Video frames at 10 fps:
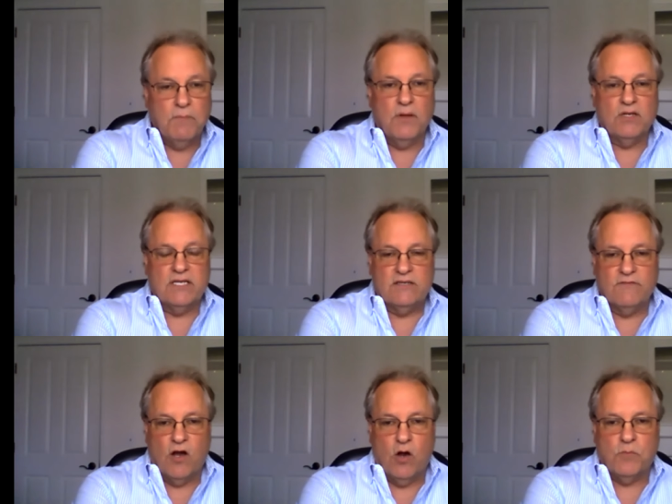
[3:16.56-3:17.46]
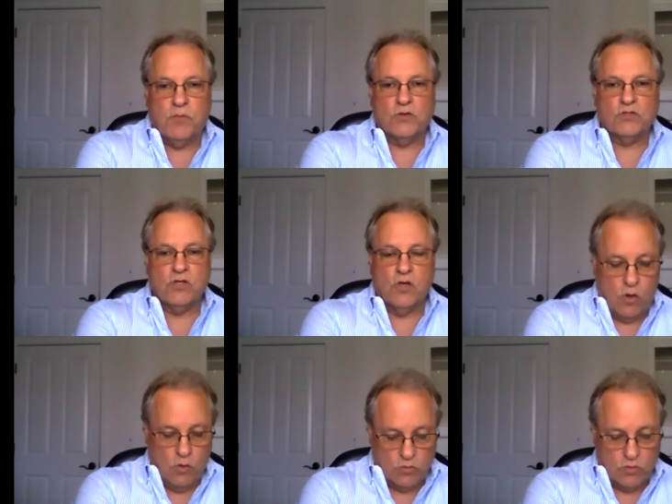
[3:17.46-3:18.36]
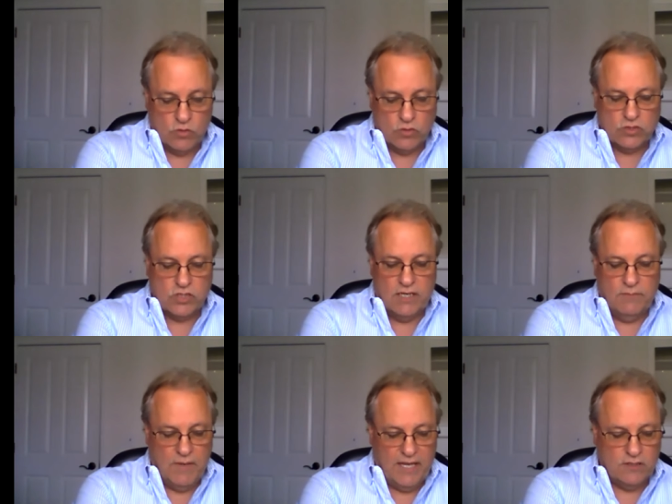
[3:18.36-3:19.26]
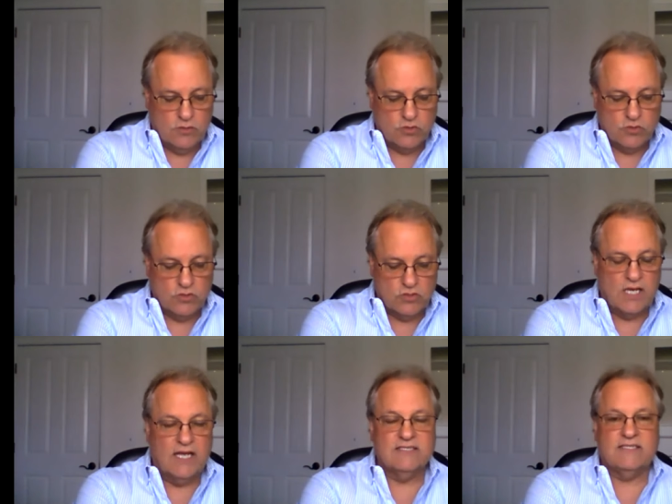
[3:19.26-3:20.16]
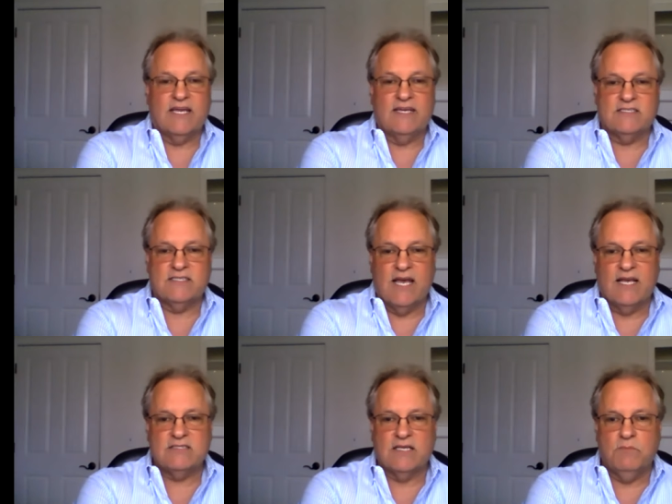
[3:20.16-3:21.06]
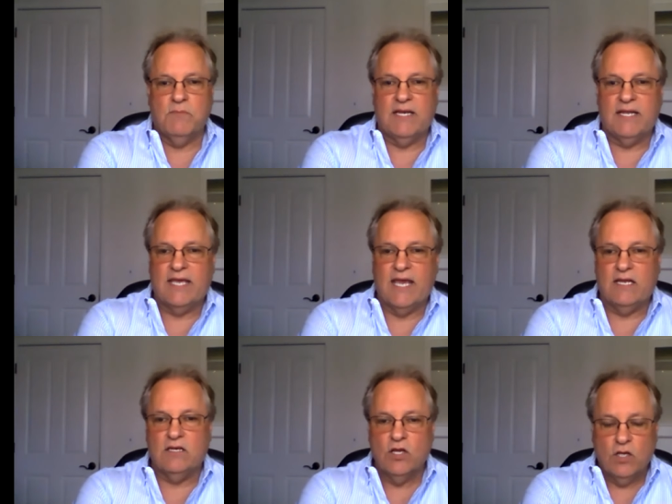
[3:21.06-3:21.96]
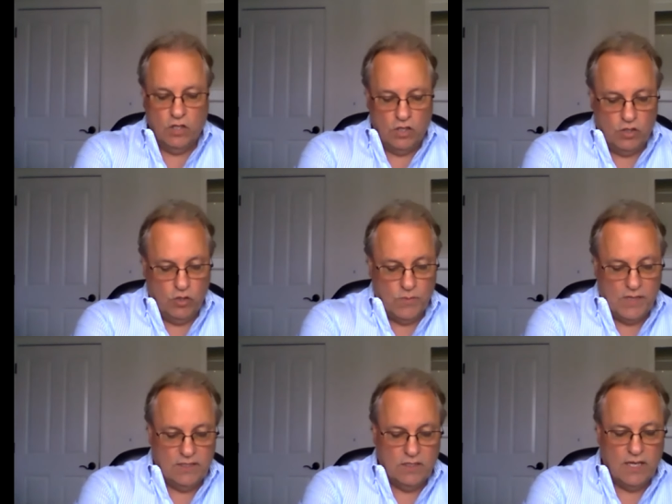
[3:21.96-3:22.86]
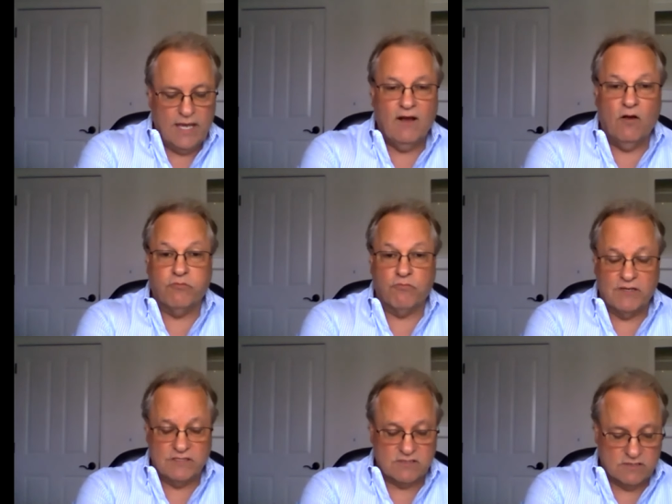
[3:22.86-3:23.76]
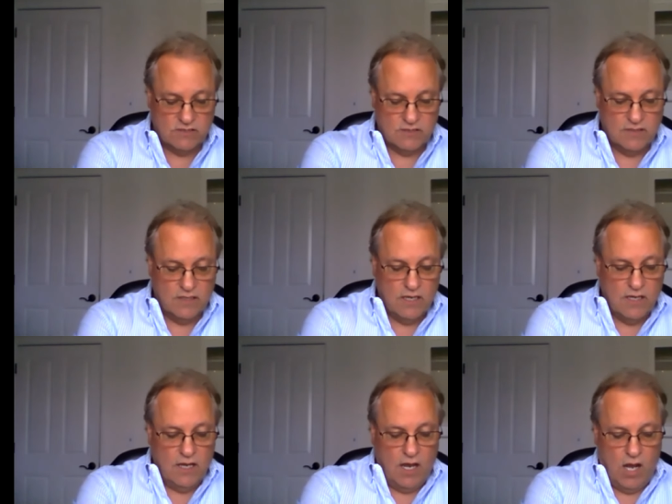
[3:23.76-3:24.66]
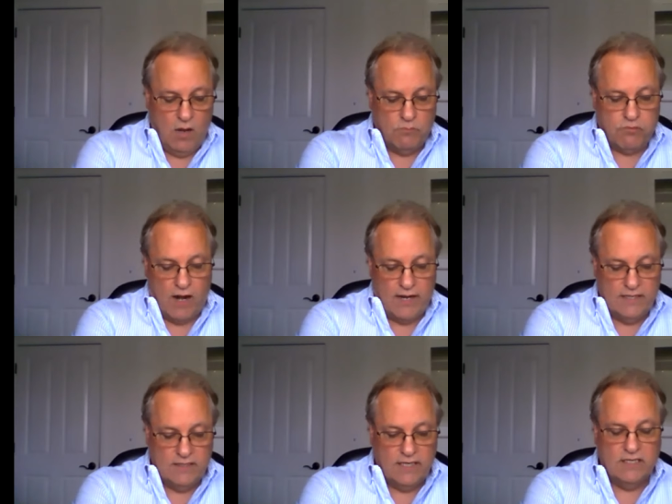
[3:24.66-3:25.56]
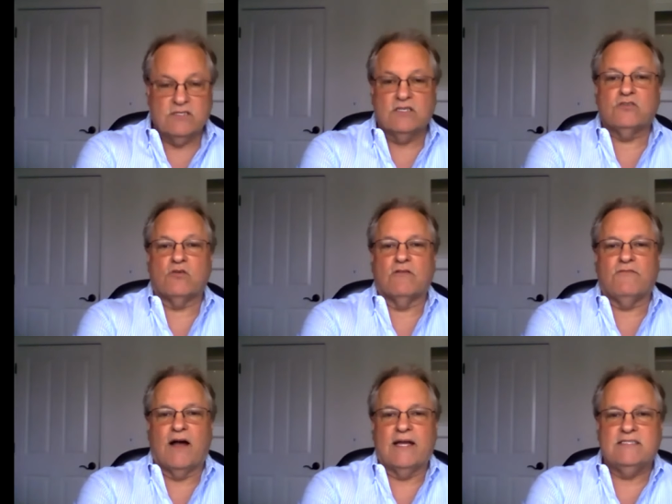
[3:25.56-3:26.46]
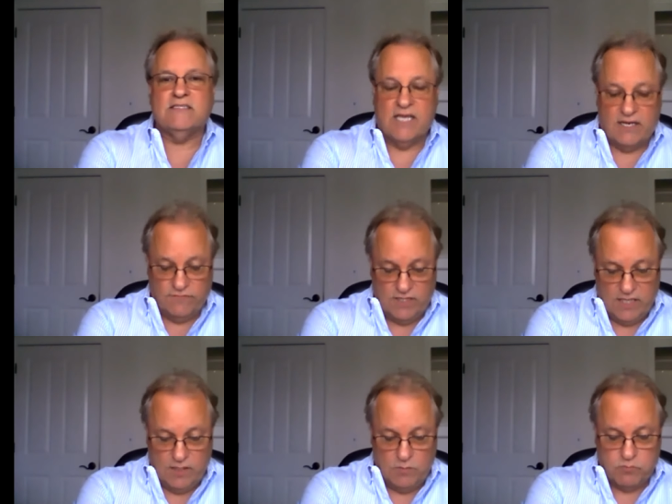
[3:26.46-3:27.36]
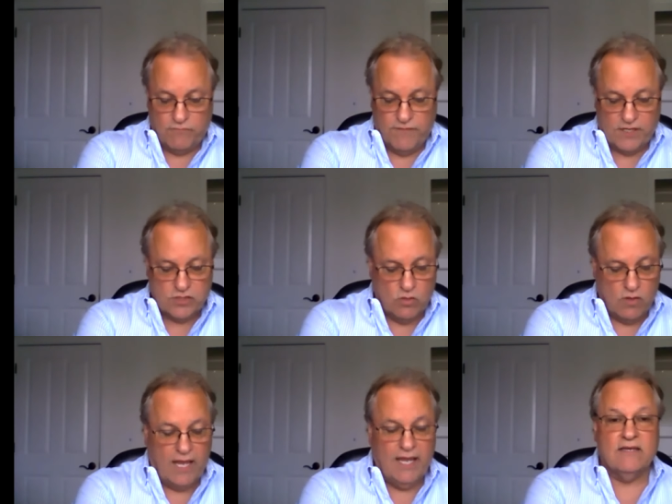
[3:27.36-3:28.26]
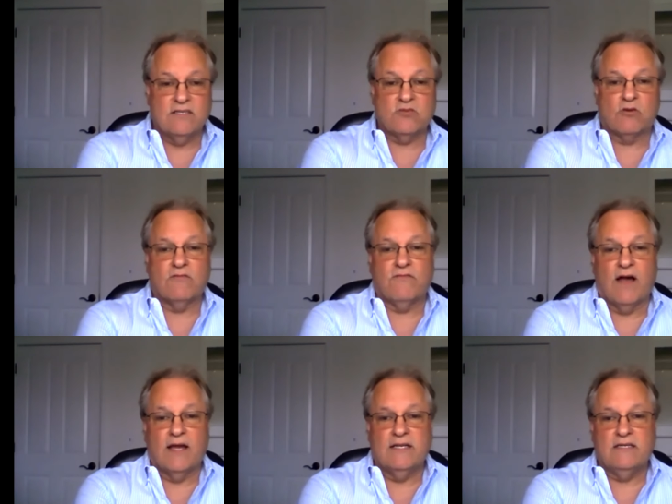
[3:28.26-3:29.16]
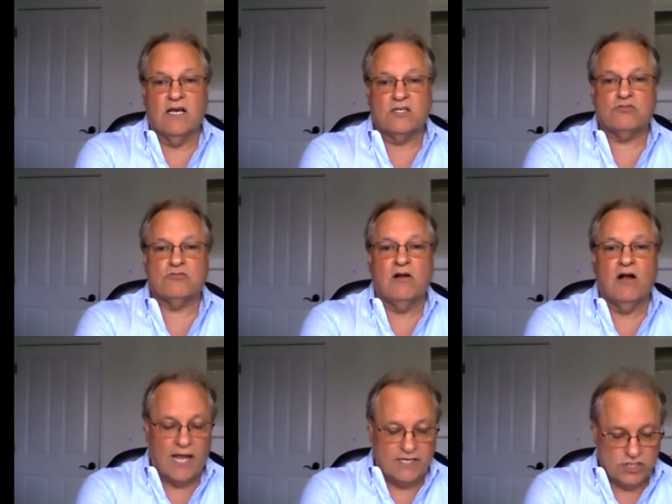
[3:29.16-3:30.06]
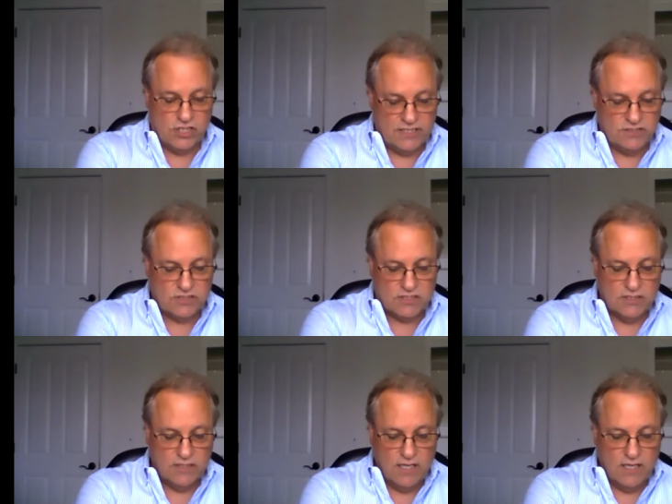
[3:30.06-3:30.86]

building developers, owners, and managers as they assess and mitigate human health risks. Uh, Brian is a certified safety professional and a certified industrial hygienist.